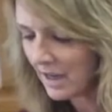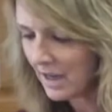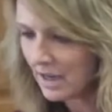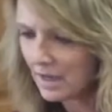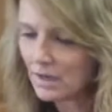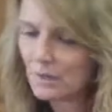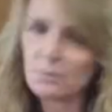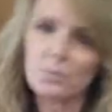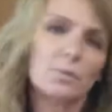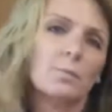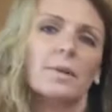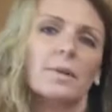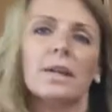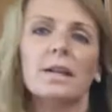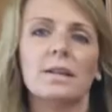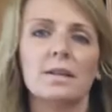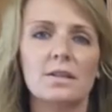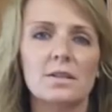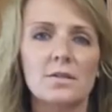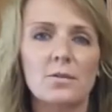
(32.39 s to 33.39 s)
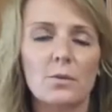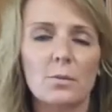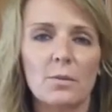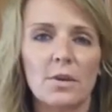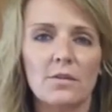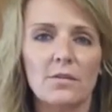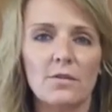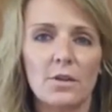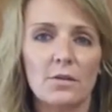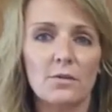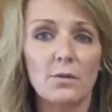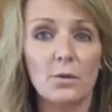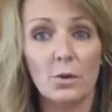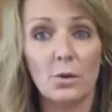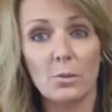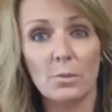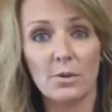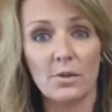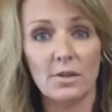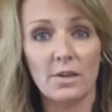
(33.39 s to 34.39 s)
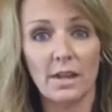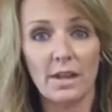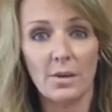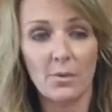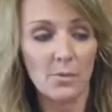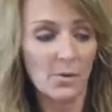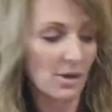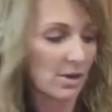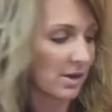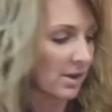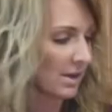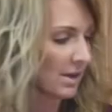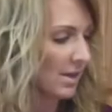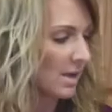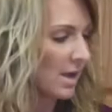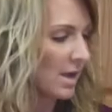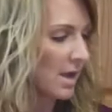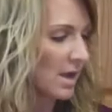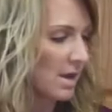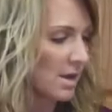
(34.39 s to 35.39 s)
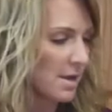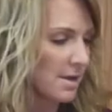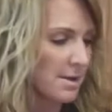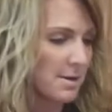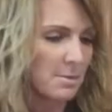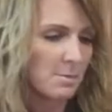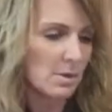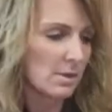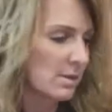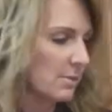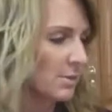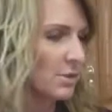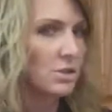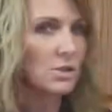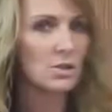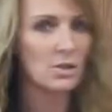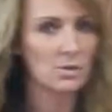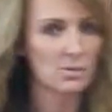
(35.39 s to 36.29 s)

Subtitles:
and we're making these for my friend for her birthday at work. Let me show